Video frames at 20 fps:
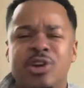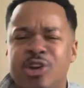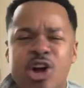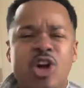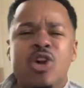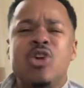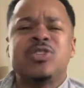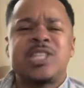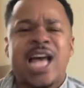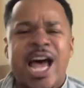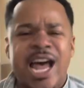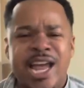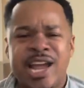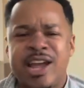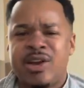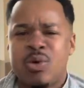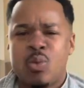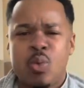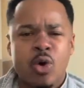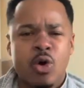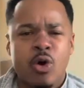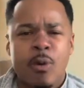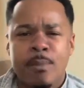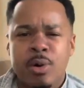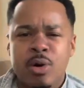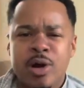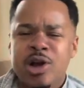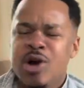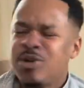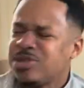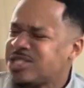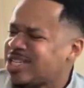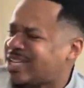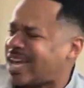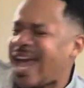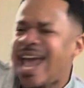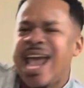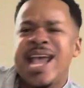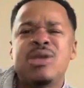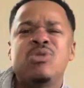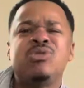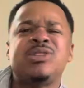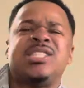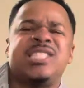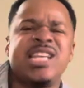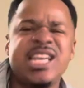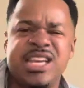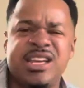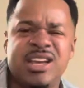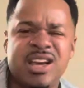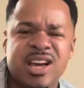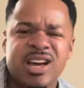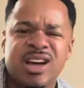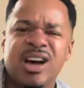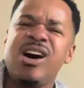girls out here in the world, boy. Go to the AUC.